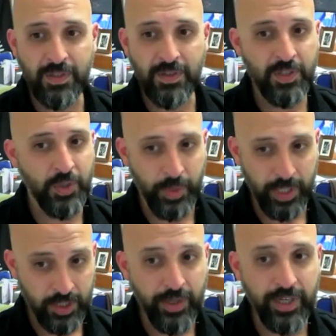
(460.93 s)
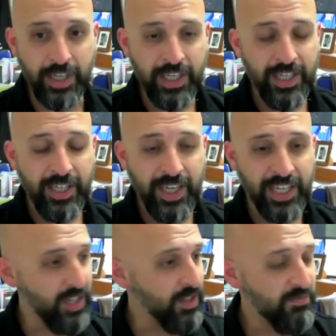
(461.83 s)
Should we do it? And
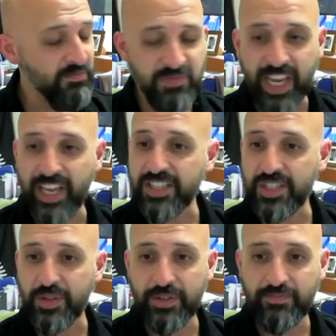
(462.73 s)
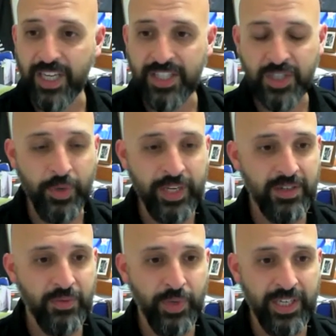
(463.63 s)
she goes, yeah, let's do it. And so
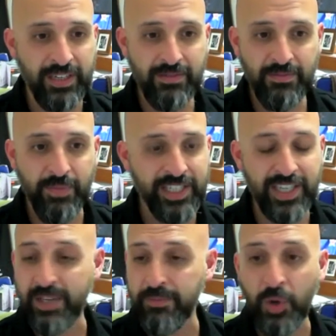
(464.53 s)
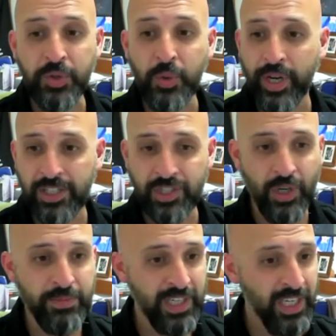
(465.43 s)
we we basically both quit our
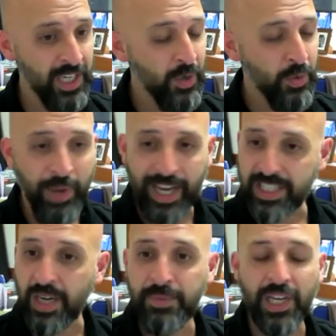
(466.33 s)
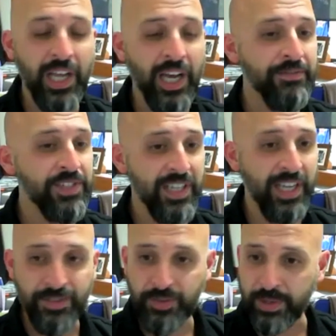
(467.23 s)
jobs, packed up our lives,
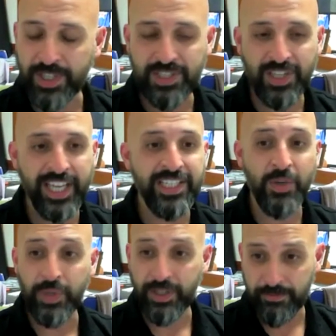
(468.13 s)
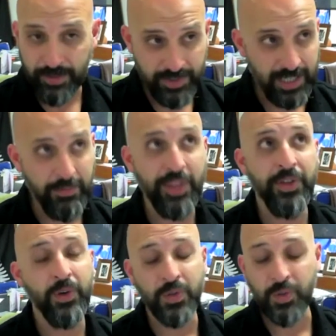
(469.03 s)
and three months later, with a 15
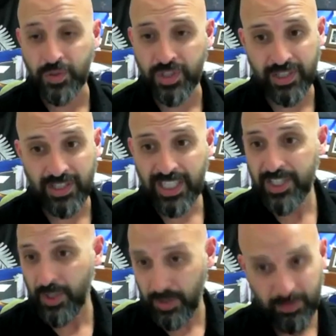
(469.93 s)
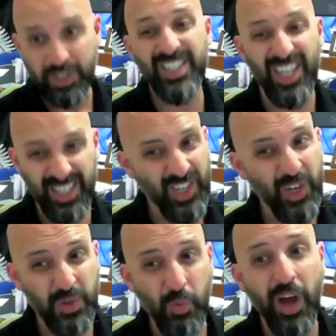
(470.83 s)
month old daughter, so she was just
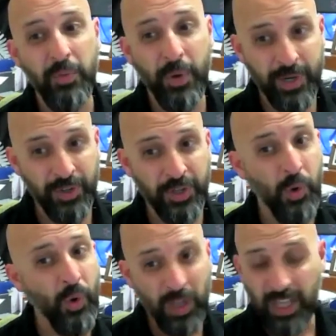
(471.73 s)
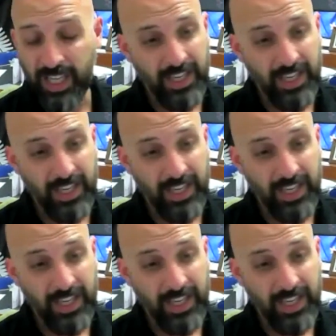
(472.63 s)
turned one when we got the call.